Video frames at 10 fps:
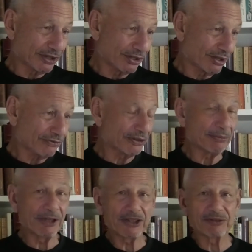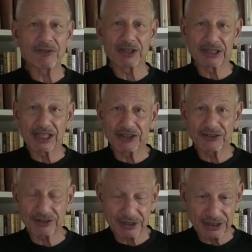Hoffner makes a very
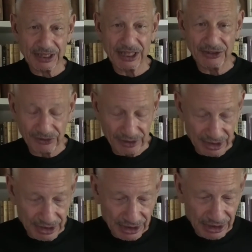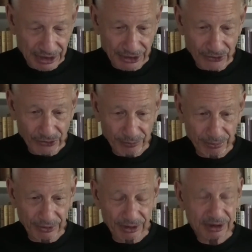nice case in
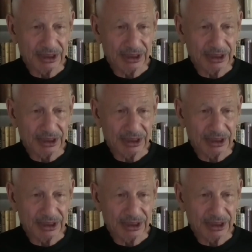support